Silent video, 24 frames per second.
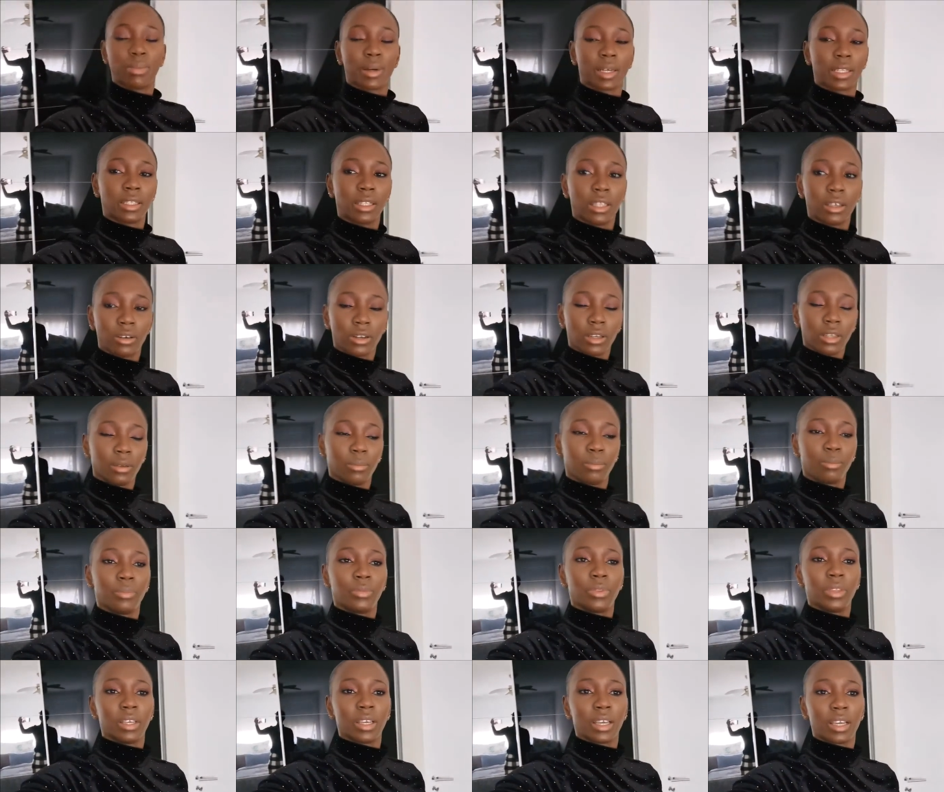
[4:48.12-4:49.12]
but the only
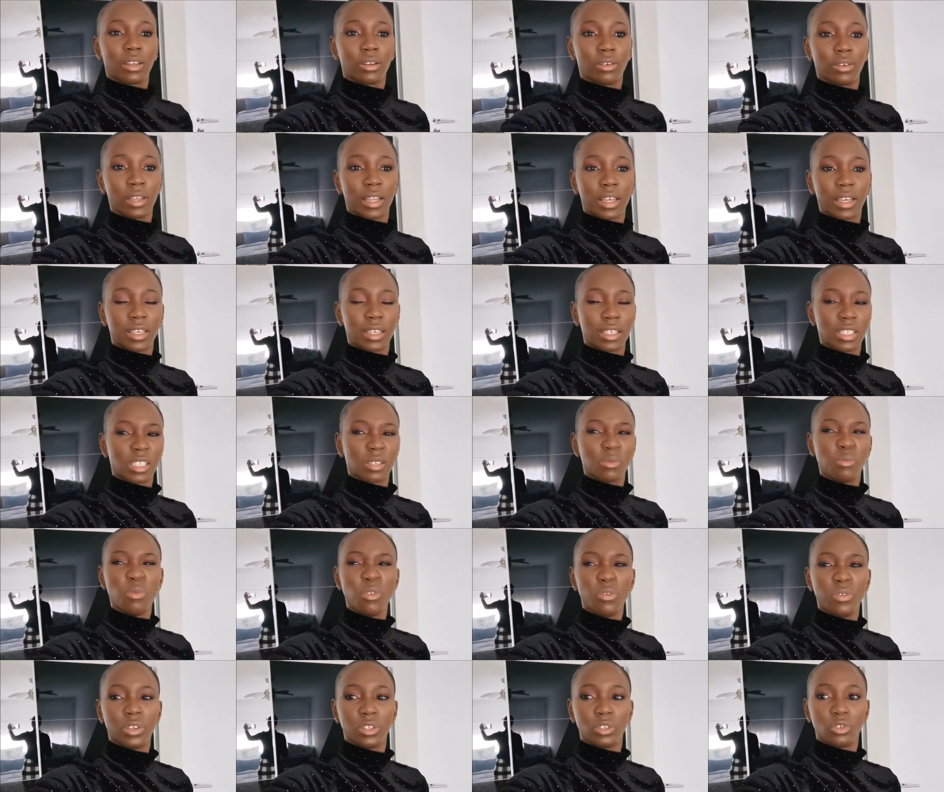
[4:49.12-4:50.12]
thing I don't like, it's
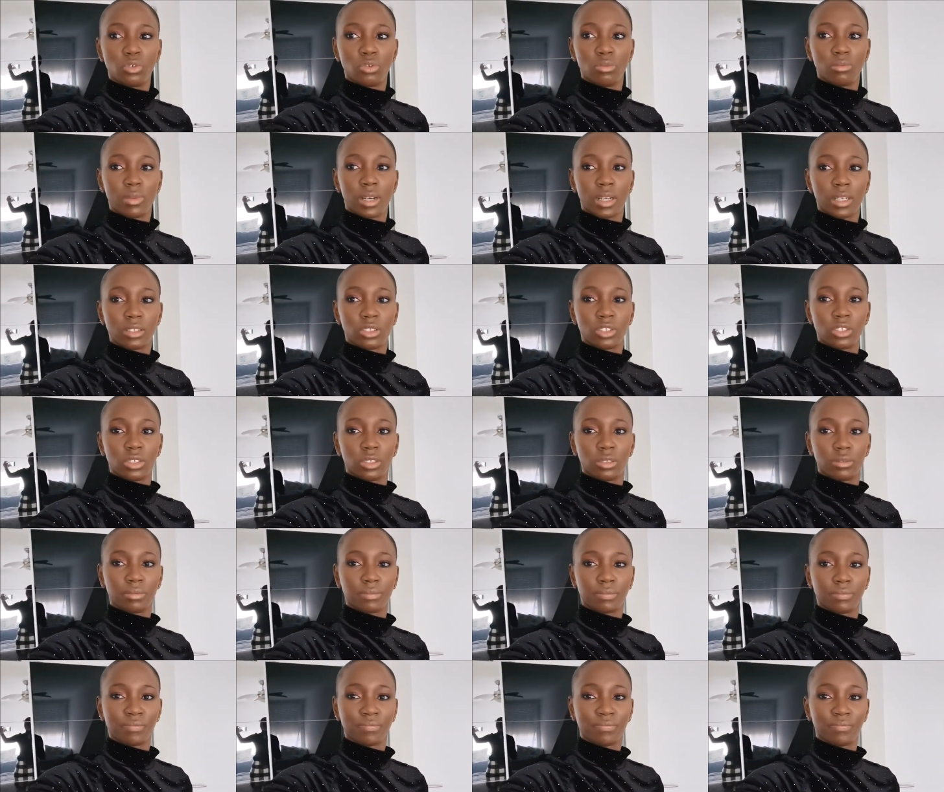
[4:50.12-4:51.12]
moving too much.
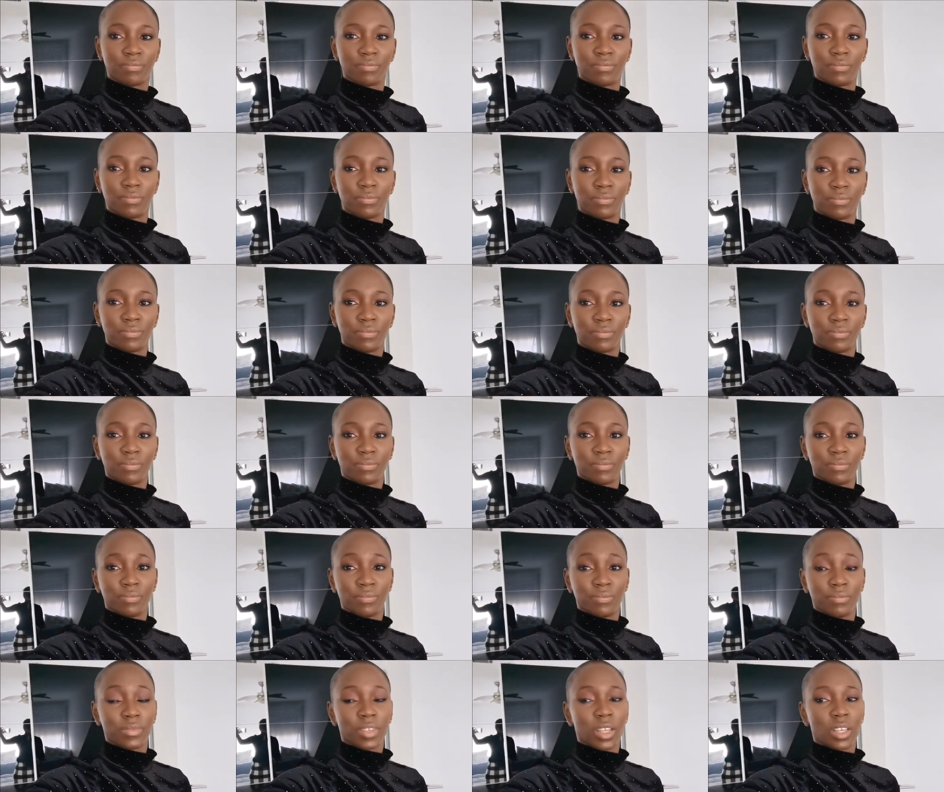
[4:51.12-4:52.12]

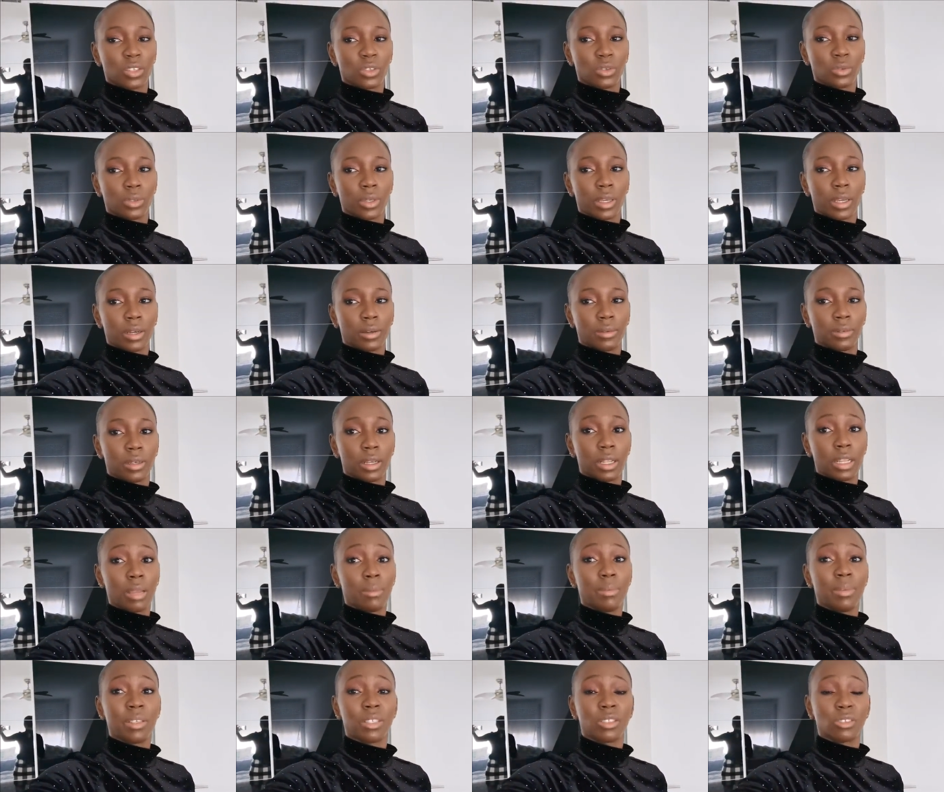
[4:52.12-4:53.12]
So yeah,
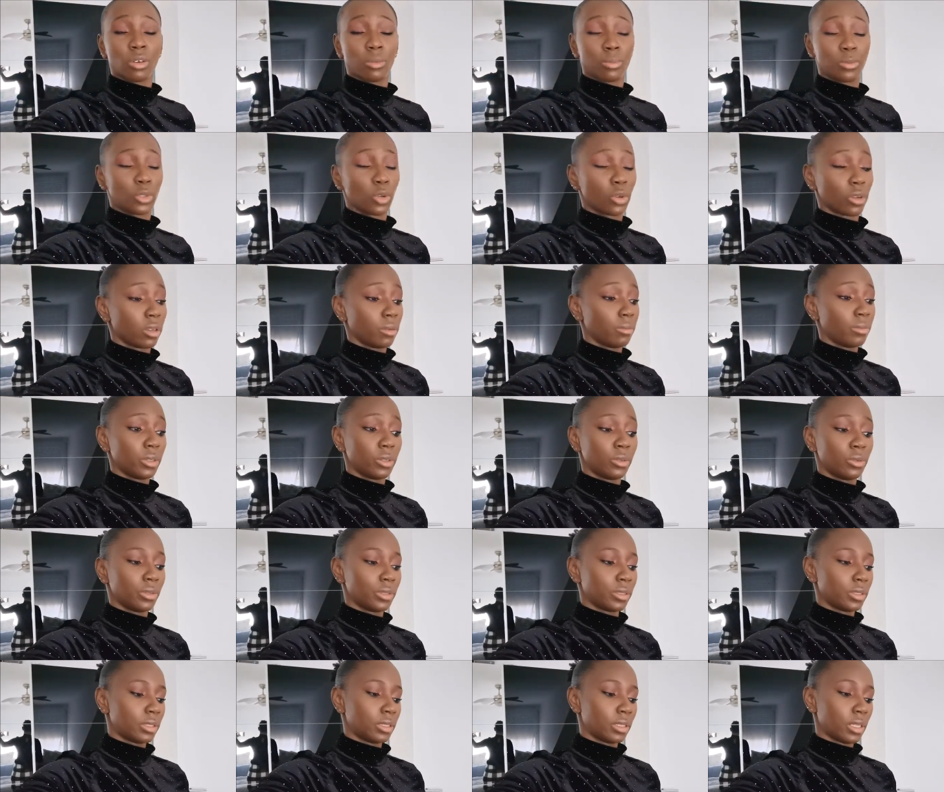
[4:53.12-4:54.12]
let me stop talking
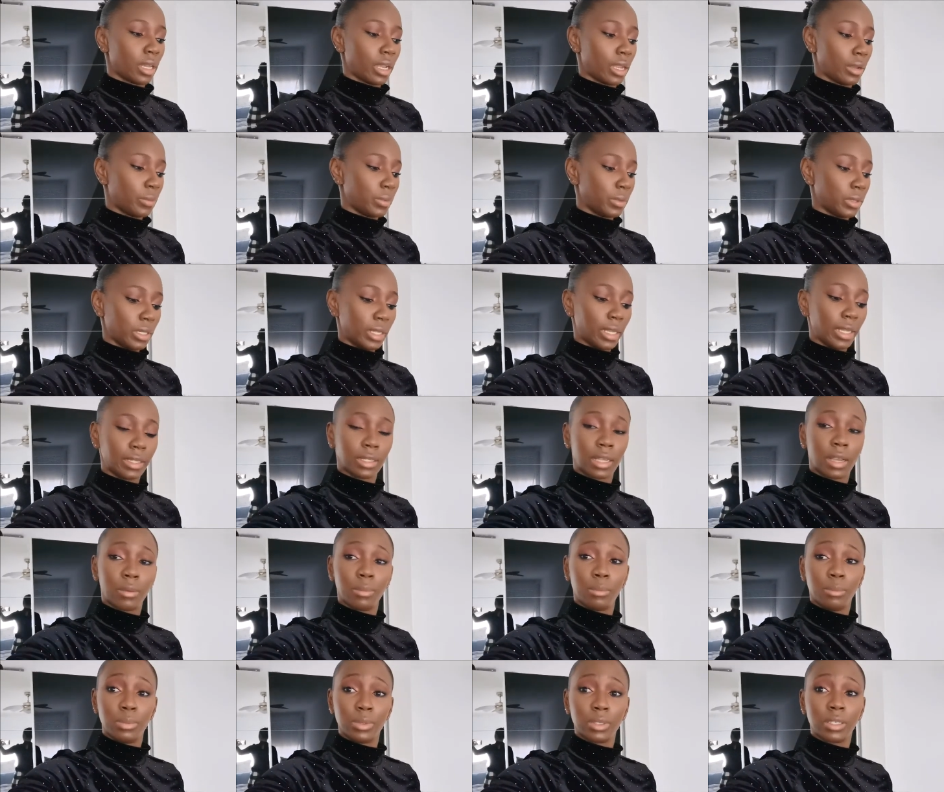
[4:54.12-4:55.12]
because I will late,
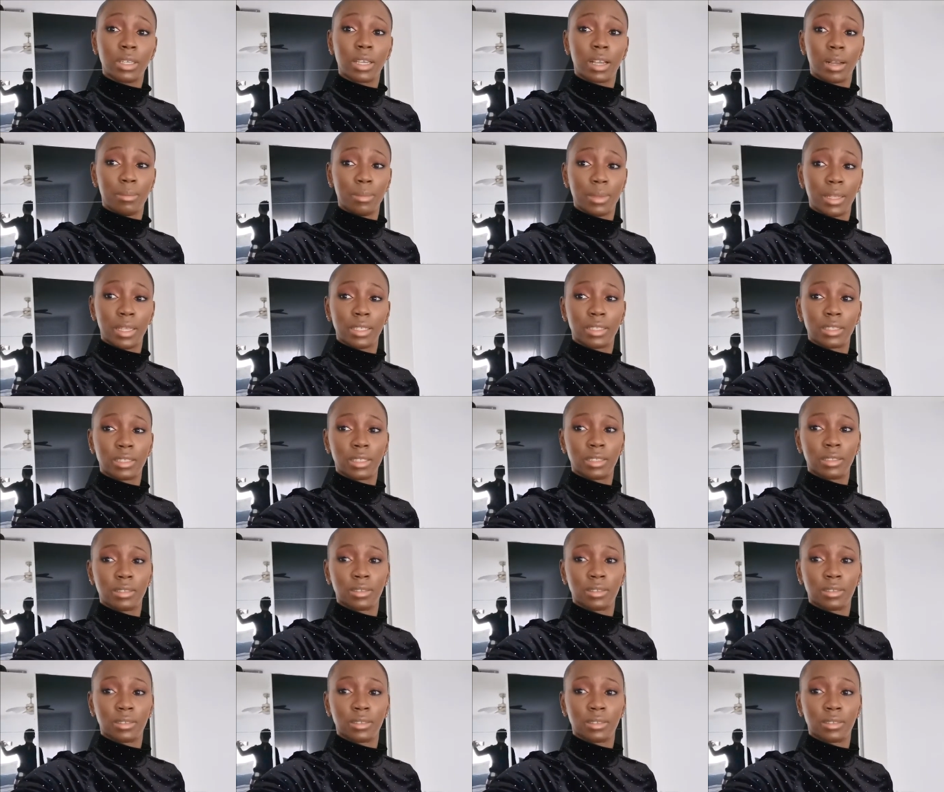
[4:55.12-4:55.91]
I've become late.